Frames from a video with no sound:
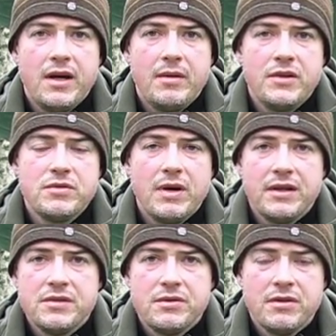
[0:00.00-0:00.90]
as
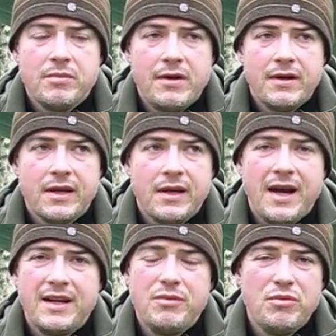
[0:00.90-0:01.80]
well as North America,
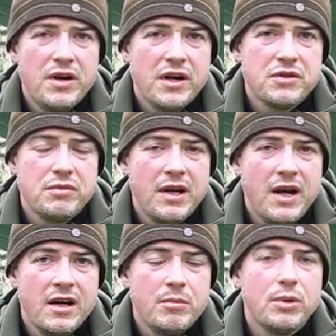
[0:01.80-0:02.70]
and it works
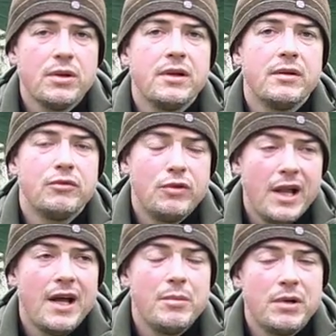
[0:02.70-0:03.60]

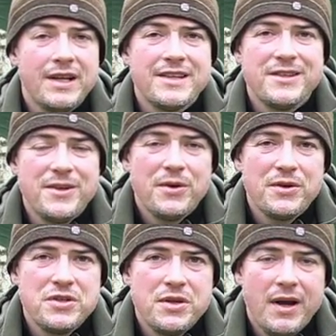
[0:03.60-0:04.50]
reliably as
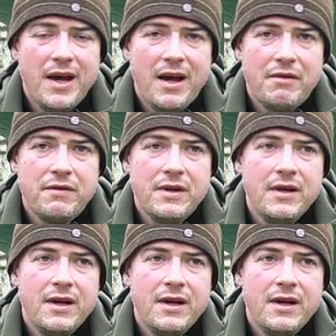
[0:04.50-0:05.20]
long as you have